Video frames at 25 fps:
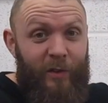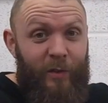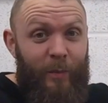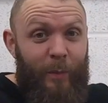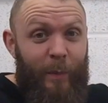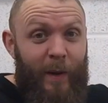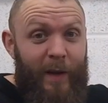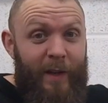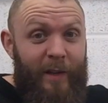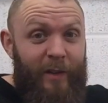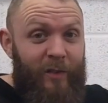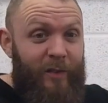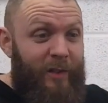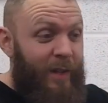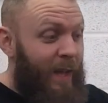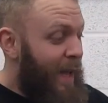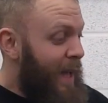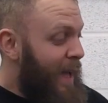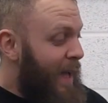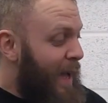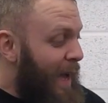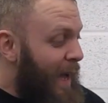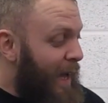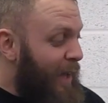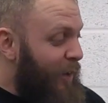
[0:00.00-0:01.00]
space.
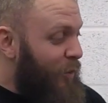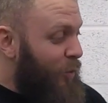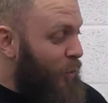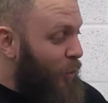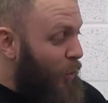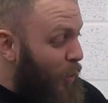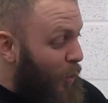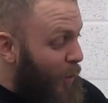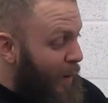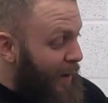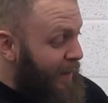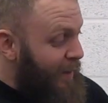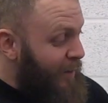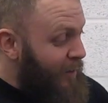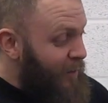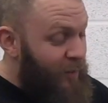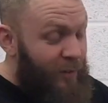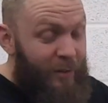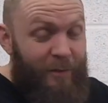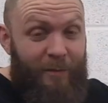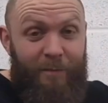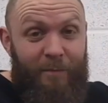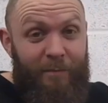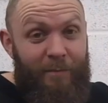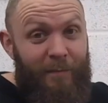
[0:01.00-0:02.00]
As
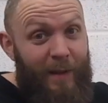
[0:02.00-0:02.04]
always,